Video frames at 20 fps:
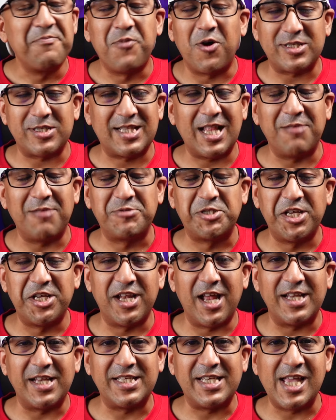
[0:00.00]
Botslab
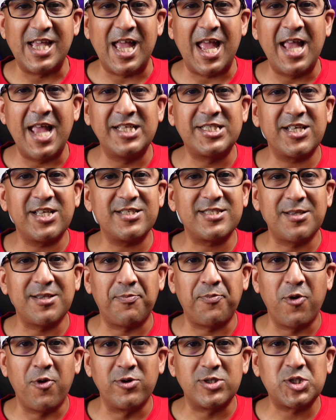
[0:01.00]
G90H
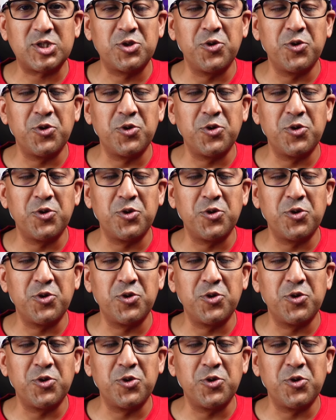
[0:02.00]
supports